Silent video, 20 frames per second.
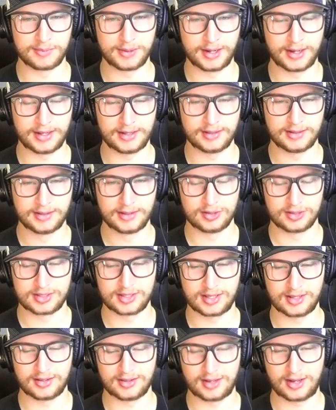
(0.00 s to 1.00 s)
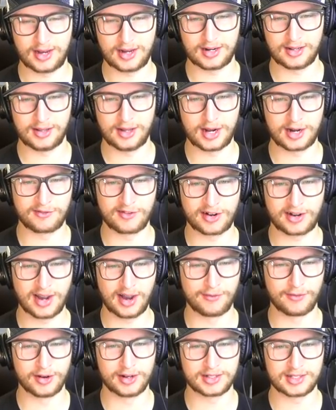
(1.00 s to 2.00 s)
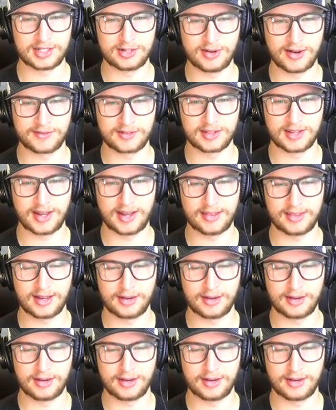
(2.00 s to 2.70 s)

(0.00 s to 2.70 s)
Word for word: but there's they got a lot of recovering to do after that.